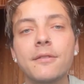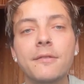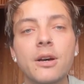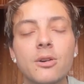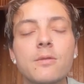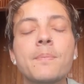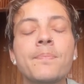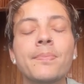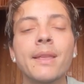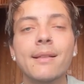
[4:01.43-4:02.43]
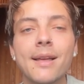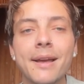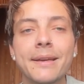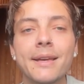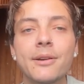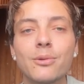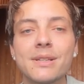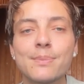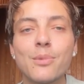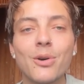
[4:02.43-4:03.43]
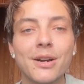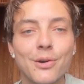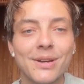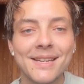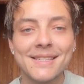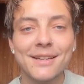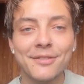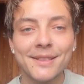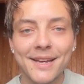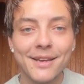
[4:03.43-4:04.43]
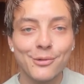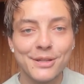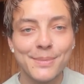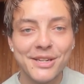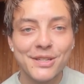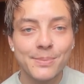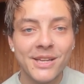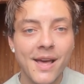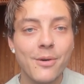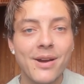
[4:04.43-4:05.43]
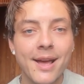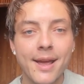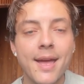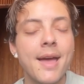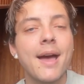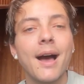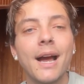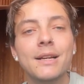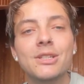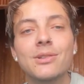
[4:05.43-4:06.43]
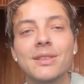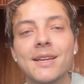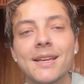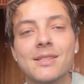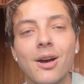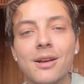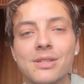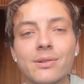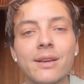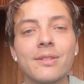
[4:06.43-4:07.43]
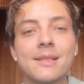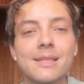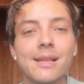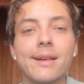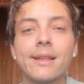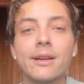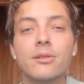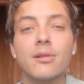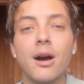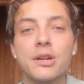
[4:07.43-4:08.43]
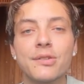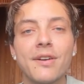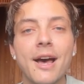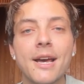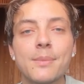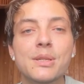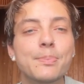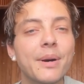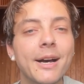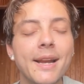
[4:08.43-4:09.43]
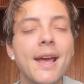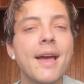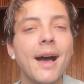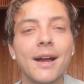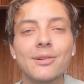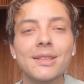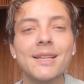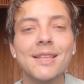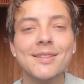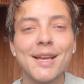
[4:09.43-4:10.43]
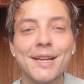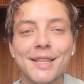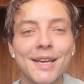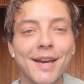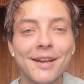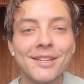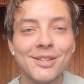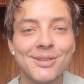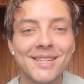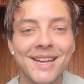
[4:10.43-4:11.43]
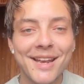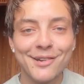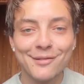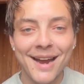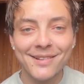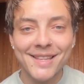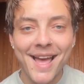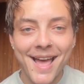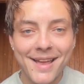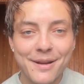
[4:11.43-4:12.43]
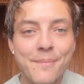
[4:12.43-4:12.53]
felt like it was more cohesive and like it was meant to be that way. I do think it's also giving slightly garage vibes, but I don't think there's anything I could do to get around that.